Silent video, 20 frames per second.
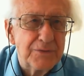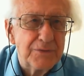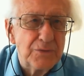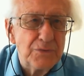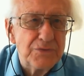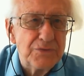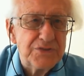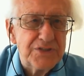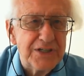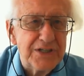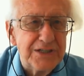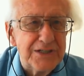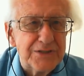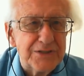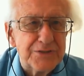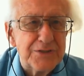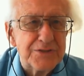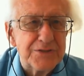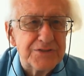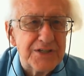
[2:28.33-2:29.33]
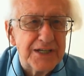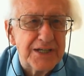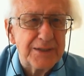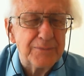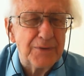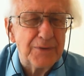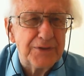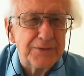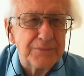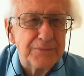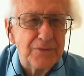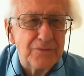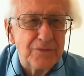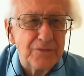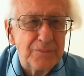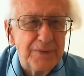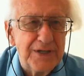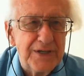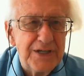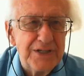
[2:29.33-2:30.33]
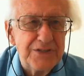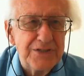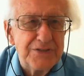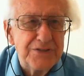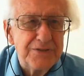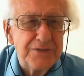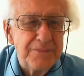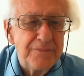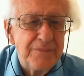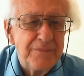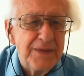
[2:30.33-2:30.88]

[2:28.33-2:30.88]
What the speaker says: two signatures at the bottom of a page,